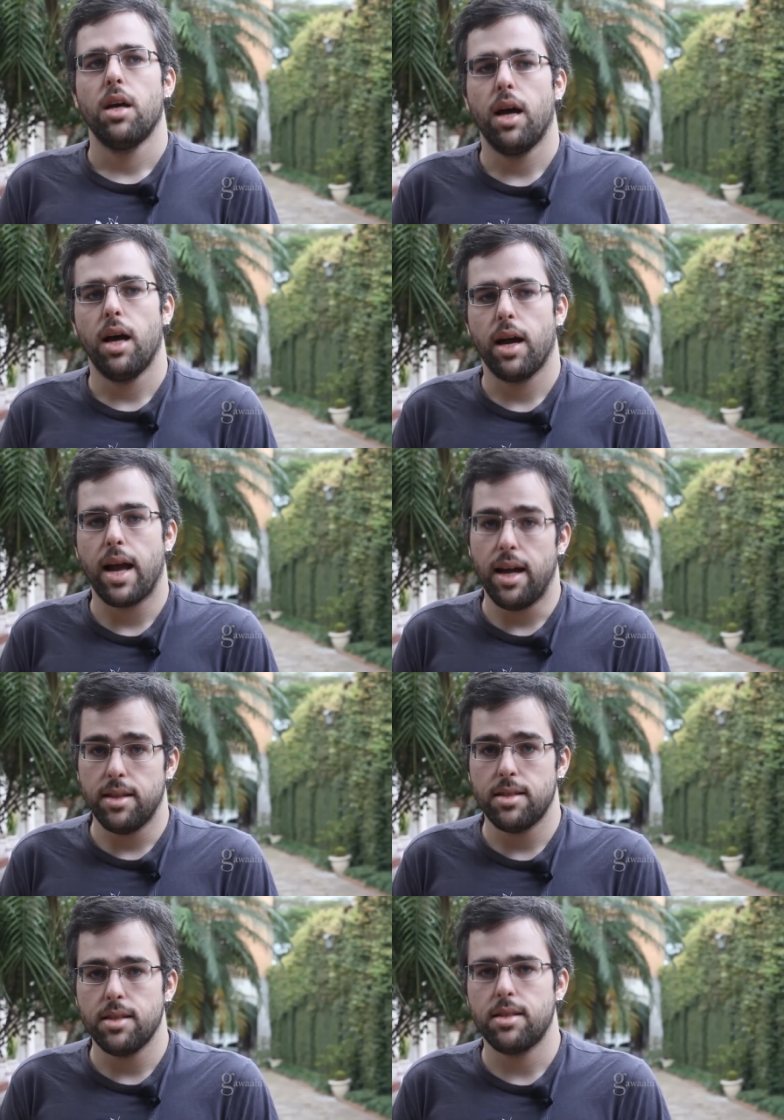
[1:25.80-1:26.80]

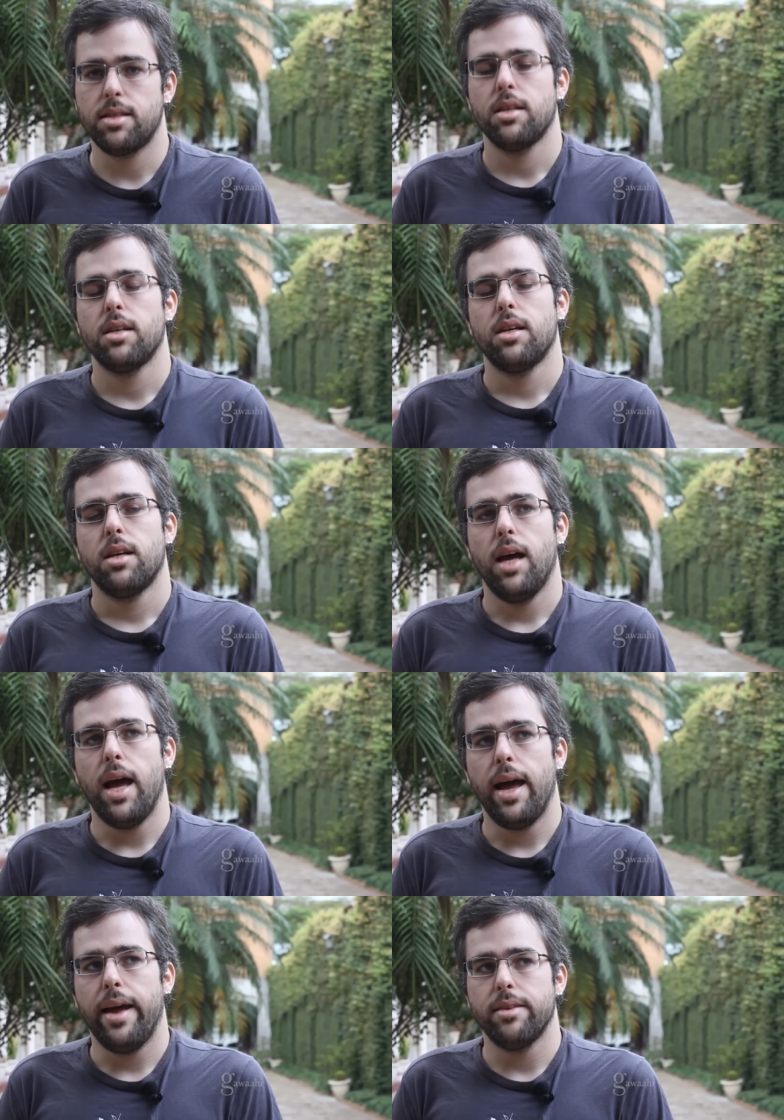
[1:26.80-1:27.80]
Kardecist,
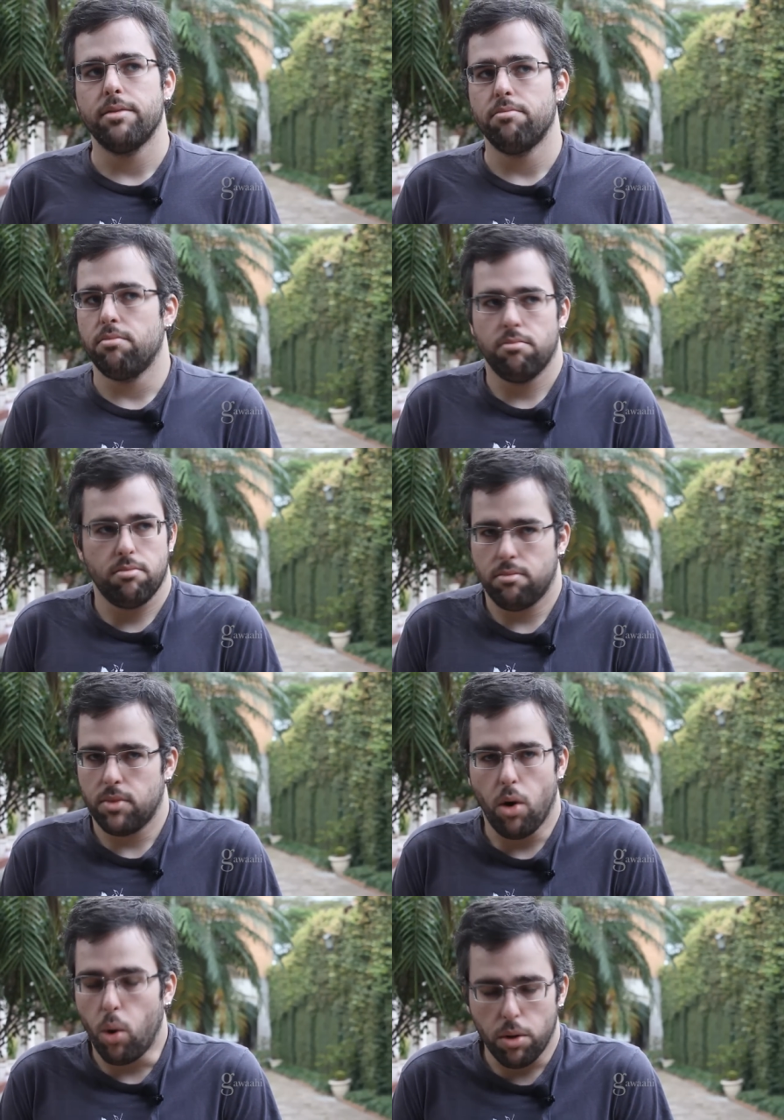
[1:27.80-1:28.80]
and
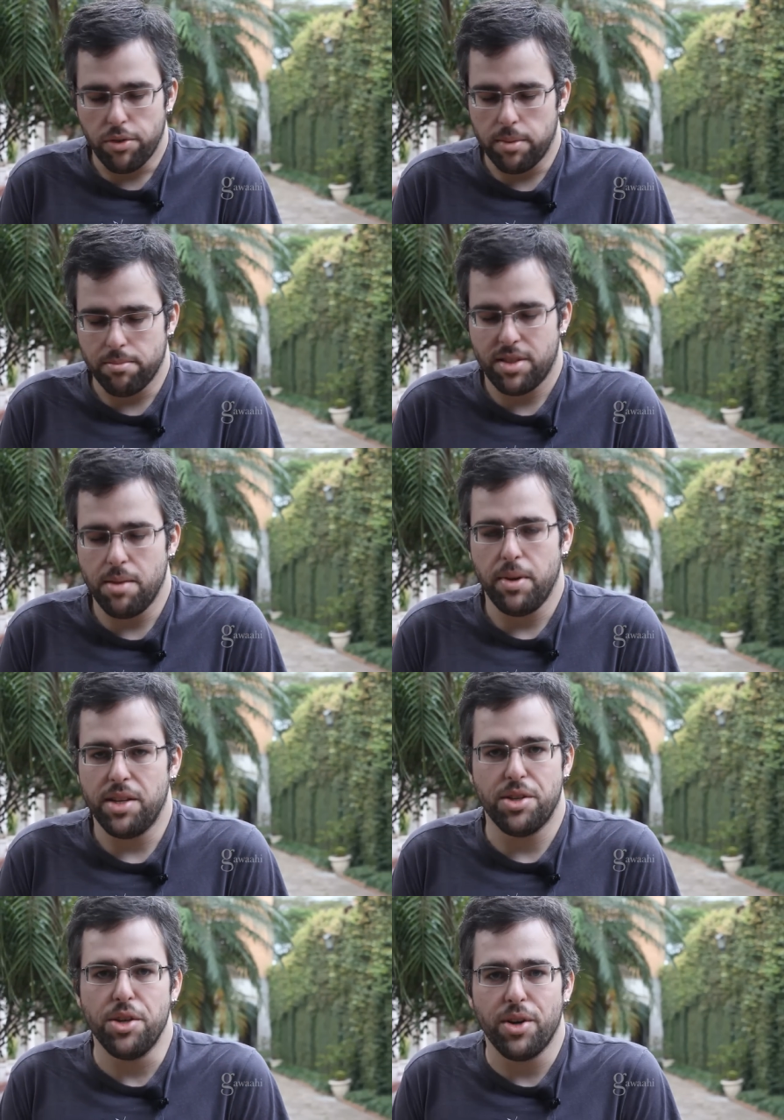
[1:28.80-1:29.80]
all of them simply
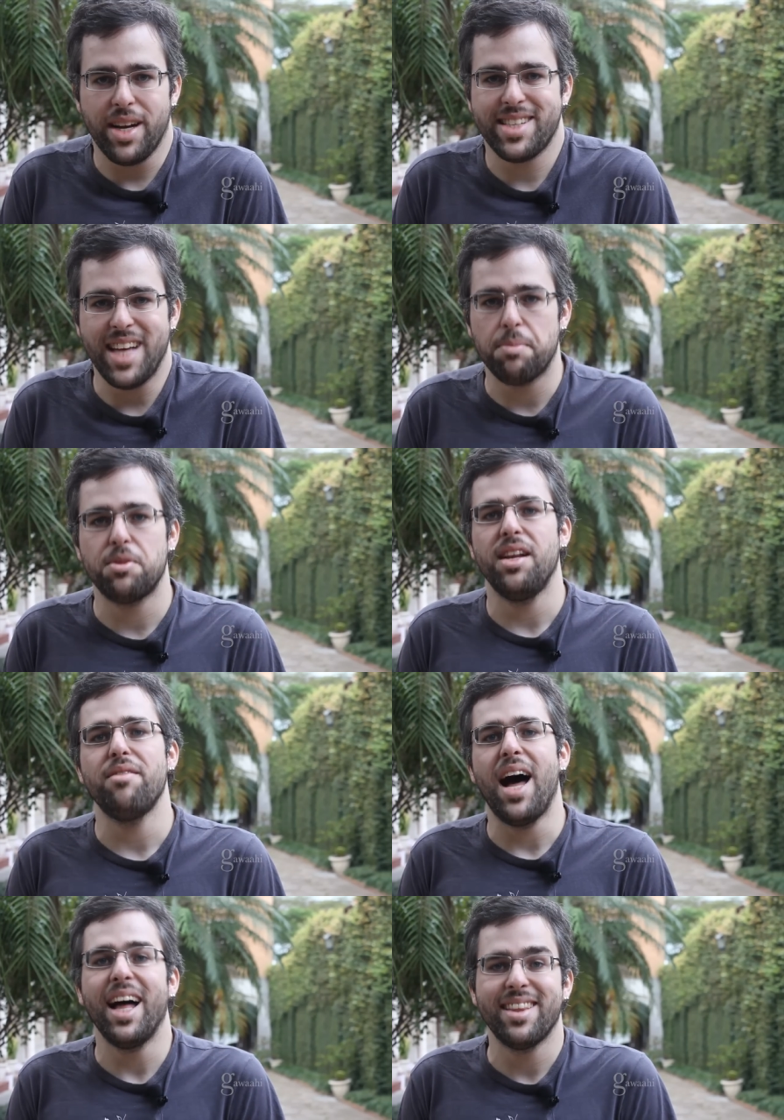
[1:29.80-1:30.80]
do not accept to
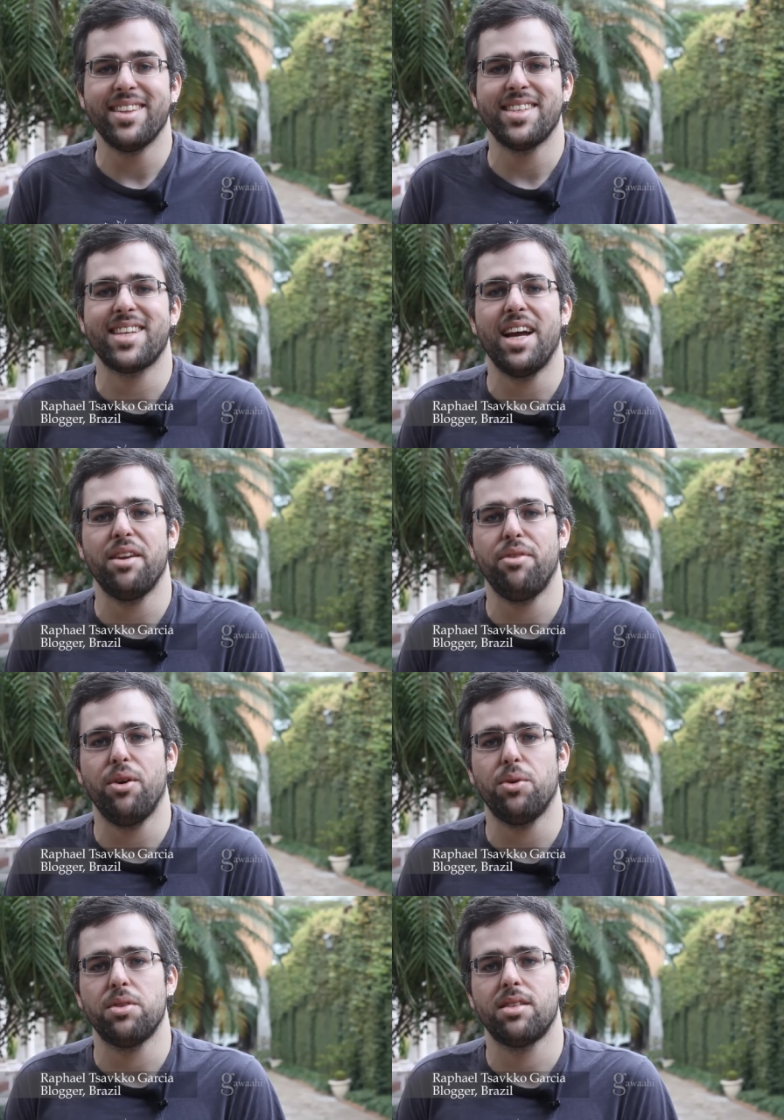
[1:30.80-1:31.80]
live under this kind of
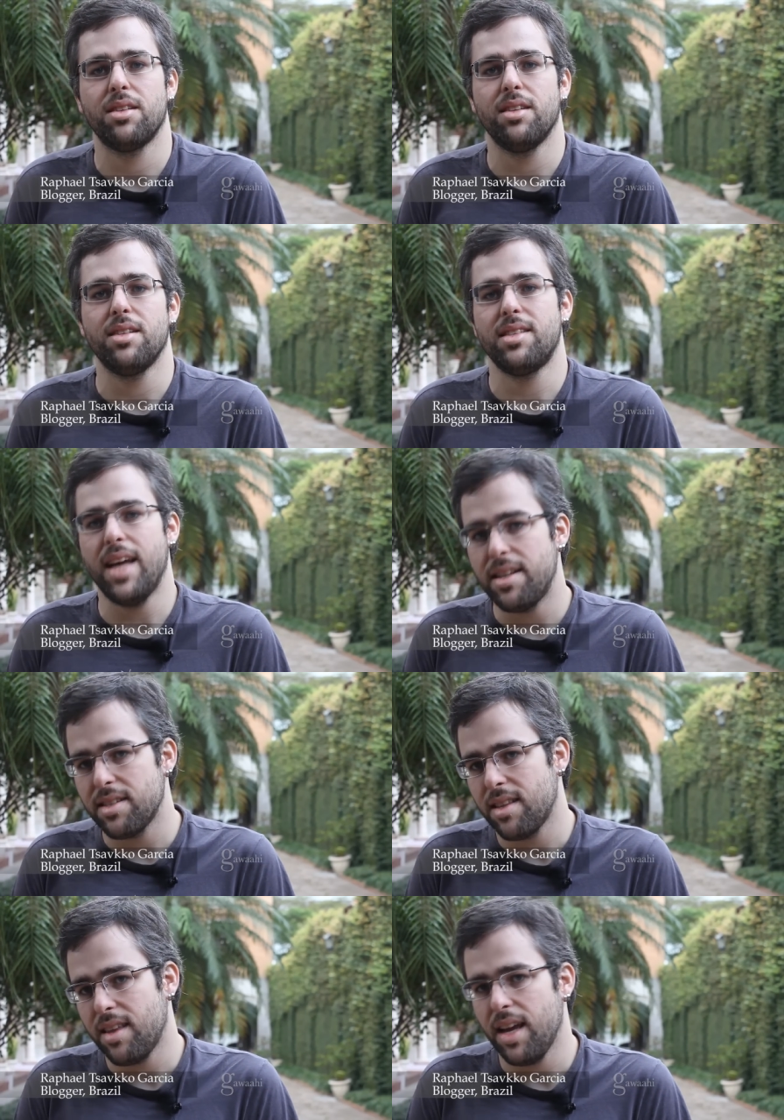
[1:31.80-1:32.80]
laws. The state
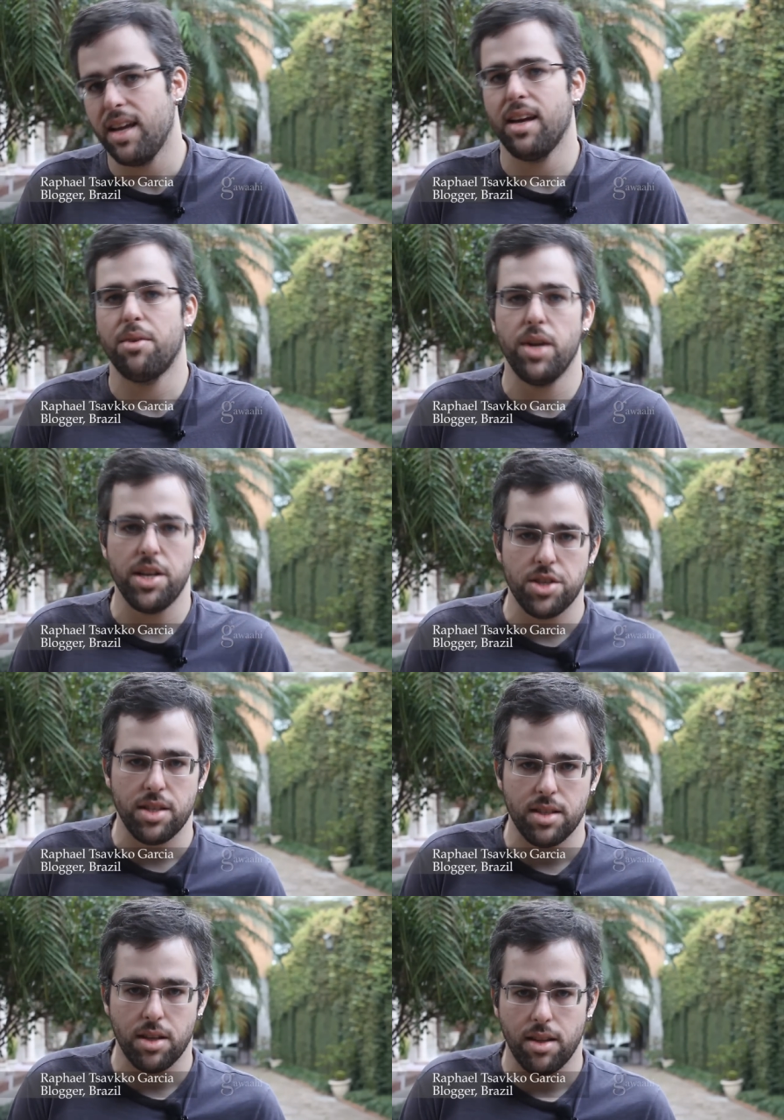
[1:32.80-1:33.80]
is a thing, religion
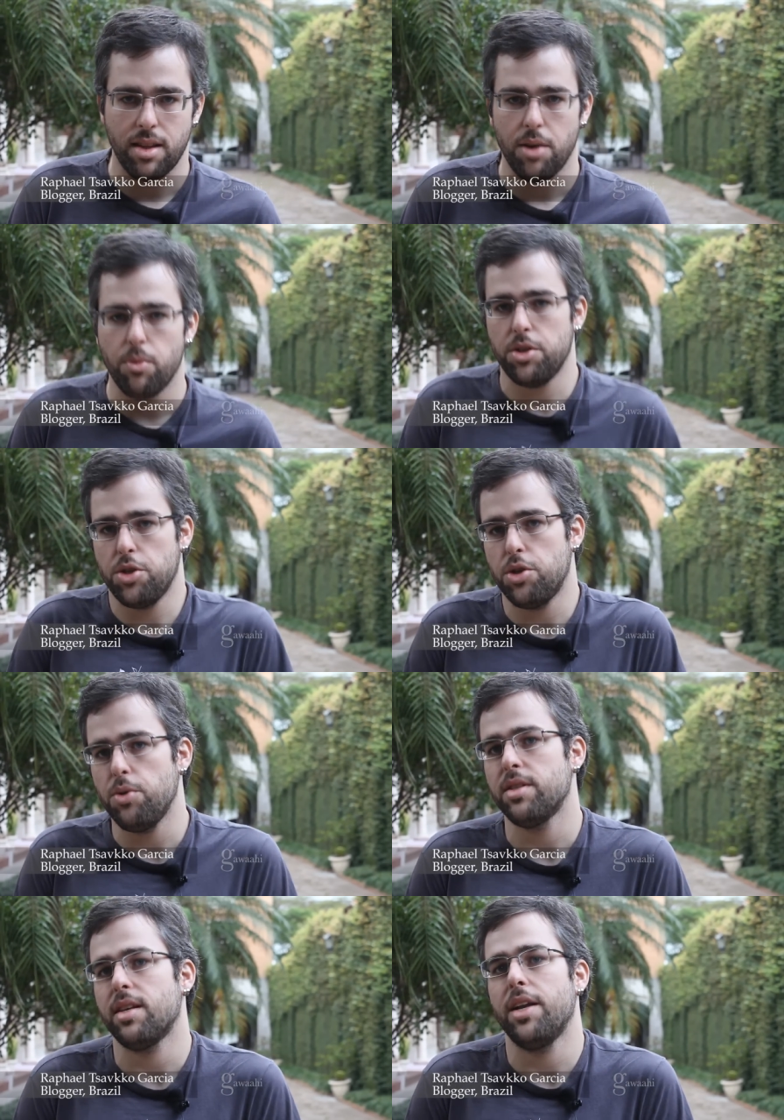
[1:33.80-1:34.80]
is another thing. What you do
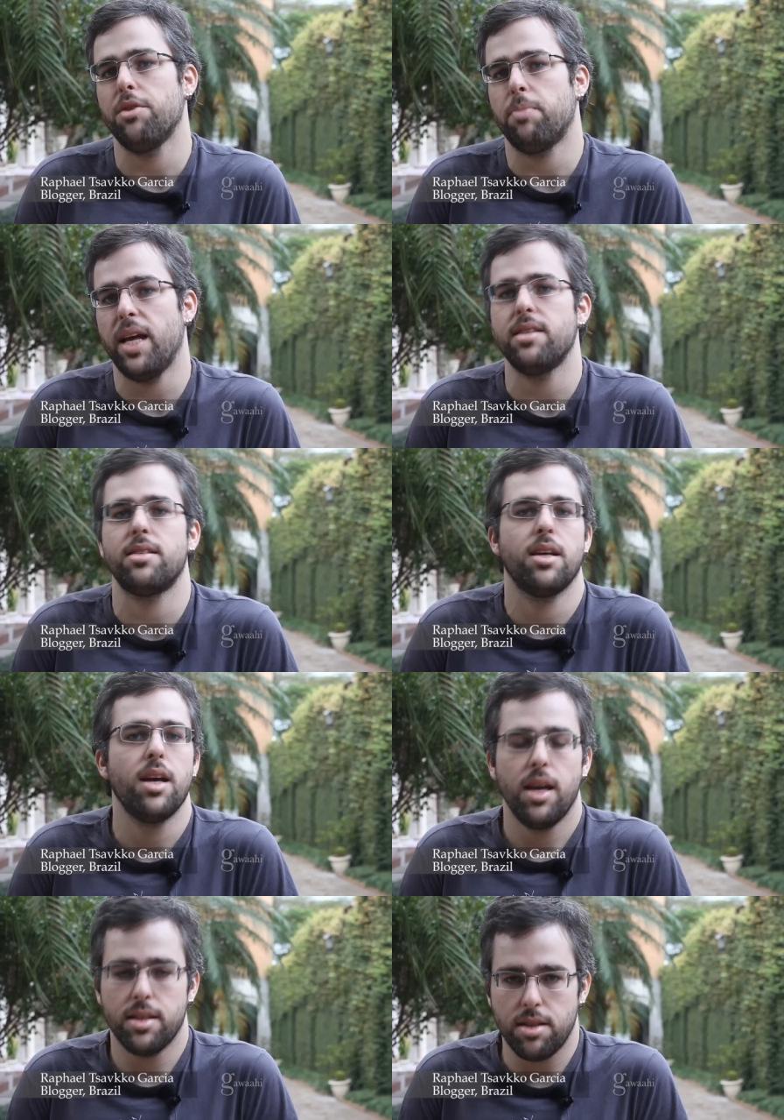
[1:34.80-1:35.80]
inside your place
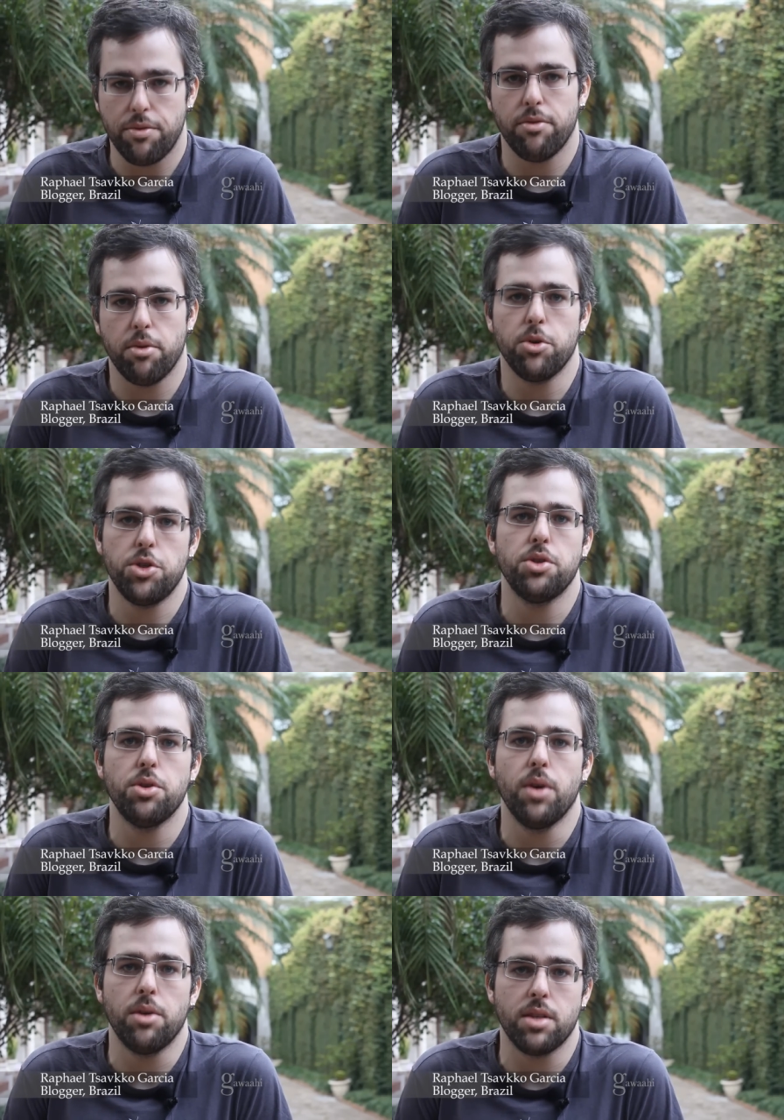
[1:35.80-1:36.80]
is different from what you
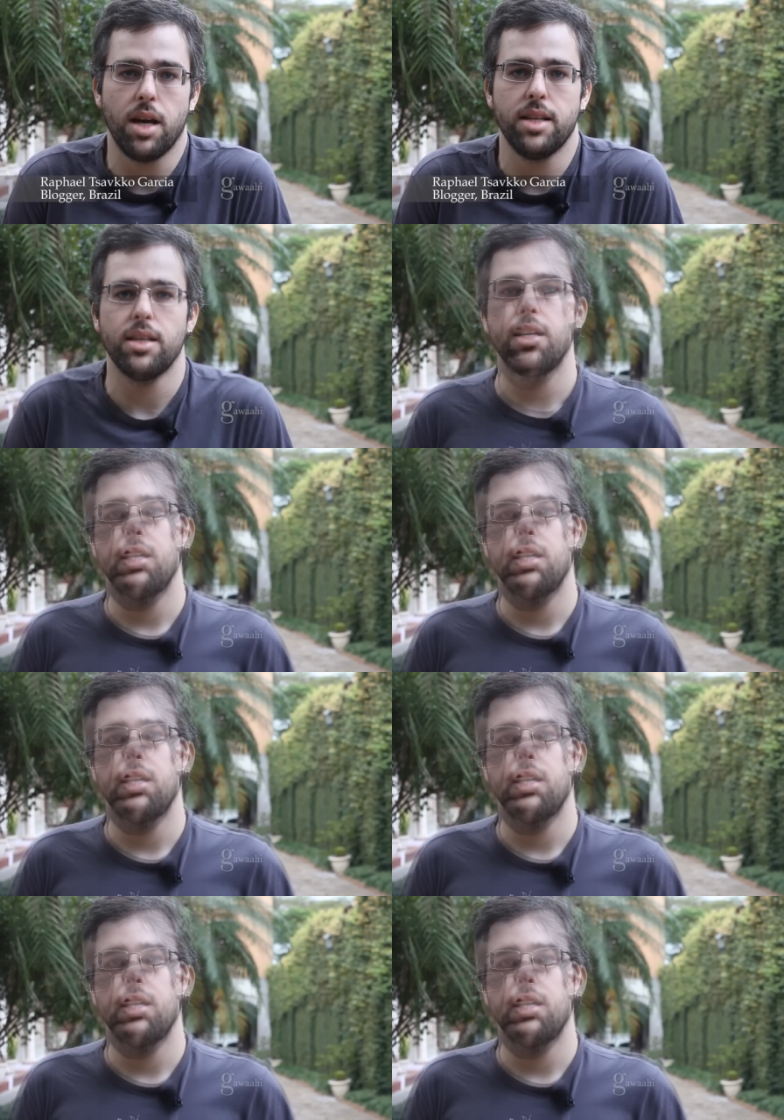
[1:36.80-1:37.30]
do outside.